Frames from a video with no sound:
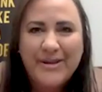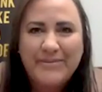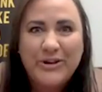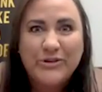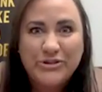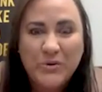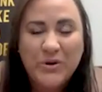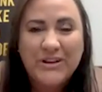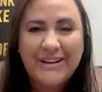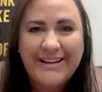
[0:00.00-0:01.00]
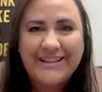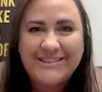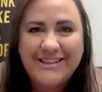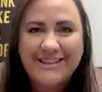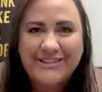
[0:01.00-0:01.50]
here shortly
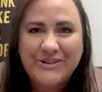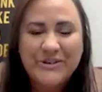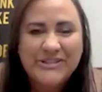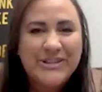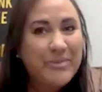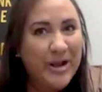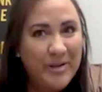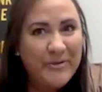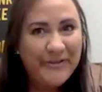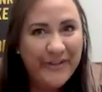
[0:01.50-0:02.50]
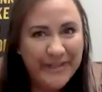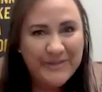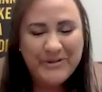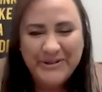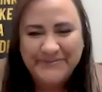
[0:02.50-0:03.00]
as soon as they become
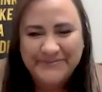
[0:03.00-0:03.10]
available.